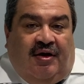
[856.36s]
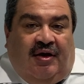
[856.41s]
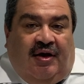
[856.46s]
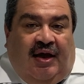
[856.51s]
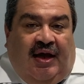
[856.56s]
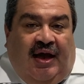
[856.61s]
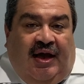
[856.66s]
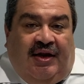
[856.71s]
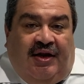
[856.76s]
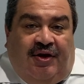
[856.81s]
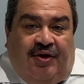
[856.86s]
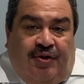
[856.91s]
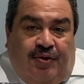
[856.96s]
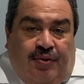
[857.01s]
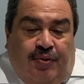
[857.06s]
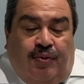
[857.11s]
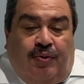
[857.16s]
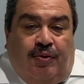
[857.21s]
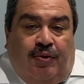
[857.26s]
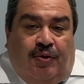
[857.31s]
any
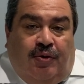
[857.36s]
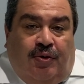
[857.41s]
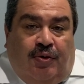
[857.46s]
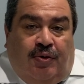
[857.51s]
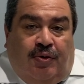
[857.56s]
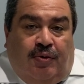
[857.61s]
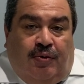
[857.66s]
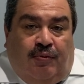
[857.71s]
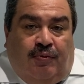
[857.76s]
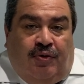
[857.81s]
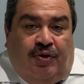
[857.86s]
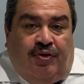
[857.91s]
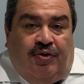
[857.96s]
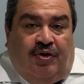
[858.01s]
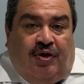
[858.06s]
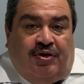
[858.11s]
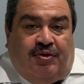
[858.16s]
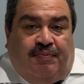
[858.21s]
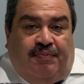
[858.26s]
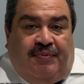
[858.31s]
new law will
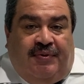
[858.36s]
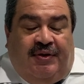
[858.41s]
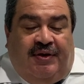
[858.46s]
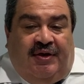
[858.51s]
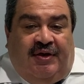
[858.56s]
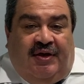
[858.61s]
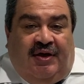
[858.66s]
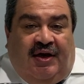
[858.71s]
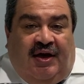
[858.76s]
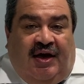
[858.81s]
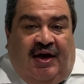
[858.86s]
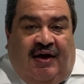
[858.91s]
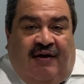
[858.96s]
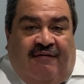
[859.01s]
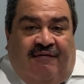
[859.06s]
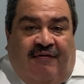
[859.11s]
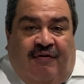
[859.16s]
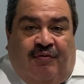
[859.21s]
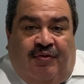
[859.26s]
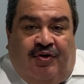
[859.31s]

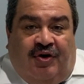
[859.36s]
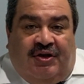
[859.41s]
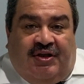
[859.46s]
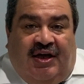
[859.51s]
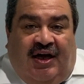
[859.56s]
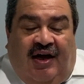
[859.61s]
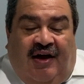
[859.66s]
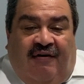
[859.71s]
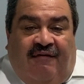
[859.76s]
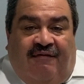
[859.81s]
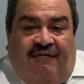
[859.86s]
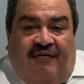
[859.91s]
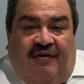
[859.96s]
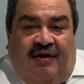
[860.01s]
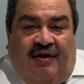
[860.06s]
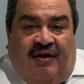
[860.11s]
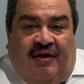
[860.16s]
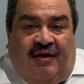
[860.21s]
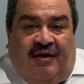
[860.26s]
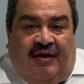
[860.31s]
not have
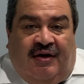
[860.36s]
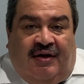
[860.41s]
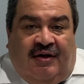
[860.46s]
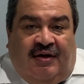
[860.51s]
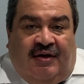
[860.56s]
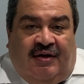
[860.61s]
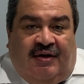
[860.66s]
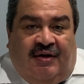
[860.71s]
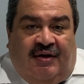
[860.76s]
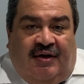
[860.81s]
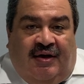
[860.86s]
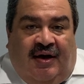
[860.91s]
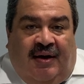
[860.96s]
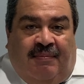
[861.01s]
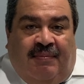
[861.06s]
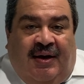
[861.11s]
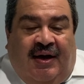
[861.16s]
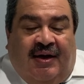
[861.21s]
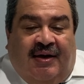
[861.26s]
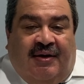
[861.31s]
a
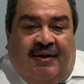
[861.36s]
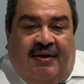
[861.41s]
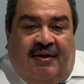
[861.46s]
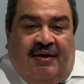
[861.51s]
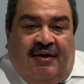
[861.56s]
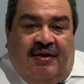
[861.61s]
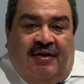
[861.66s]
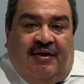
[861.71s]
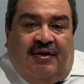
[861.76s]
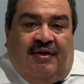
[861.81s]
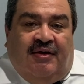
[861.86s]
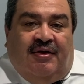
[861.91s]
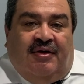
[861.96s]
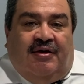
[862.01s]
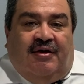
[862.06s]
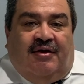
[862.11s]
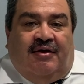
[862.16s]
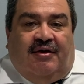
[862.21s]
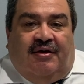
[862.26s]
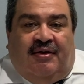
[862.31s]
back
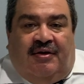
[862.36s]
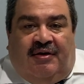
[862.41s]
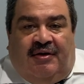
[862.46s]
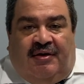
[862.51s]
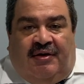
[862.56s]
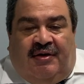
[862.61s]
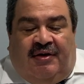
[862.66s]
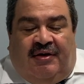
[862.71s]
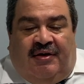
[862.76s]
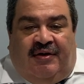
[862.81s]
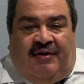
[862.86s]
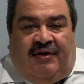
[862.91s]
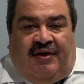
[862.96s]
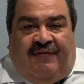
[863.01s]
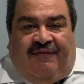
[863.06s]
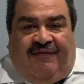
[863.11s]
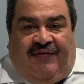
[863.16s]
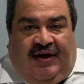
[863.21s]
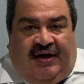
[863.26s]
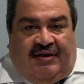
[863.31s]

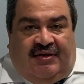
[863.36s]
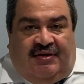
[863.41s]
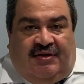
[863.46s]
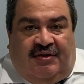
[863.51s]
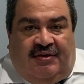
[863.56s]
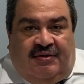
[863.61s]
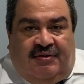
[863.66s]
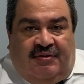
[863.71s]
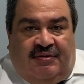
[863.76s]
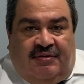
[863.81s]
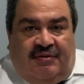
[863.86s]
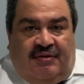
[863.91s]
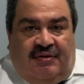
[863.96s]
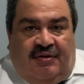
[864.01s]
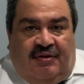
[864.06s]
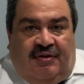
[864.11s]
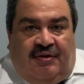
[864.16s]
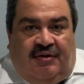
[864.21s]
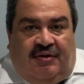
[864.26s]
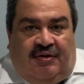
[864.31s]
effect.
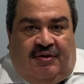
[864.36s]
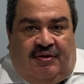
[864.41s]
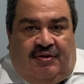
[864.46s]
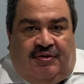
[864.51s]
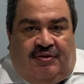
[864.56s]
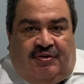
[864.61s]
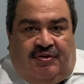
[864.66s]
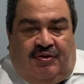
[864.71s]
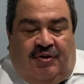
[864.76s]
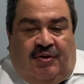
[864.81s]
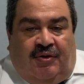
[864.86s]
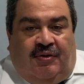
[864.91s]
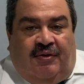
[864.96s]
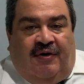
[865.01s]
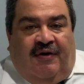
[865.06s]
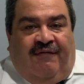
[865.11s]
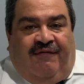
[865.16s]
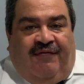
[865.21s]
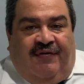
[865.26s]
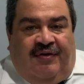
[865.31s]
So
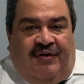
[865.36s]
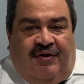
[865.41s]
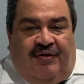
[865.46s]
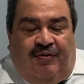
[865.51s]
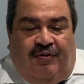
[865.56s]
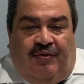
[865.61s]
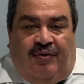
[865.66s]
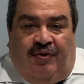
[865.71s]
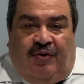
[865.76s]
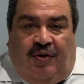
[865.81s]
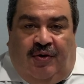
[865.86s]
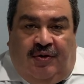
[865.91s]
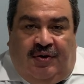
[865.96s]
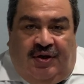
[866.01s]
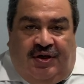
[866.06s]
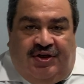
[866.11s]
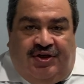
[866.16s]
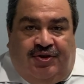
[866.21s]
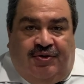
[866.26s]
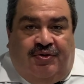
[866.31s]
if a new law
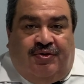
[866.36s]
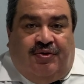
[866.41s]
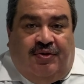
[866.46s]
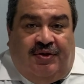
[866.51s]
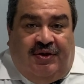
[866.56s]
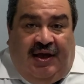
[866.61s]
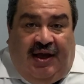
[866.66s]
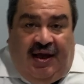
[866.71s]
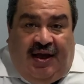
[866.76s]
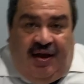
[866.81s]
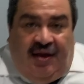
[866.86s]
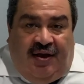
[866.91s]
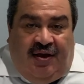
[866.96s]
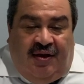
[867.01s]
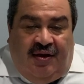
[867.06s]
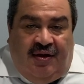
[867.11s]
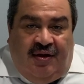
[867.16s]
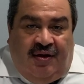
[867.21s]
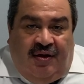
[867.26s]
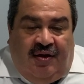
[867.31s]
issued today,
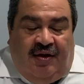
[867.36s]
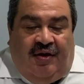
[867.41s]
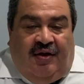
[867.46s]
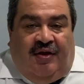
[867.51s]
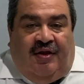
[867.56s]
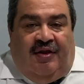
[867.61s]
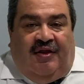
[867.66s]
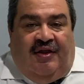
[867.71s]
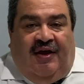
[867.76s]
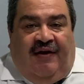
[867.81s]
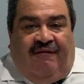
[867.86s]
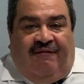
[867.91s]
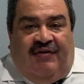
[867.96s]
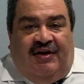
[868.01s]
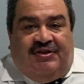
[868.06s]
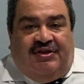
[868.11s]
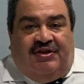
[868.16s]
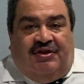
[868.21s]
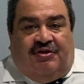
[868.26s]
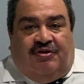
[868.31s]
the
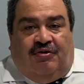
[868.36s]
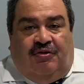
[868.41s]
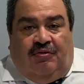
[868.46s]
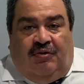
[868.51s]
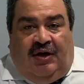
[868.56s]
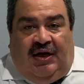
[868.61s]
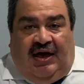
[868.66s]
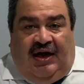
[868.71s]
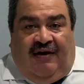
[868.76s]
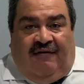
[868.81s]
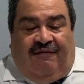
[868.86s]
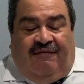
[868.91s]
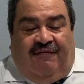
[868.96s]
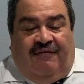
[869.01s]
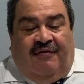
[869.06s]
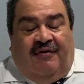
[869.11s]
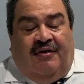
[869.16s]
investors who have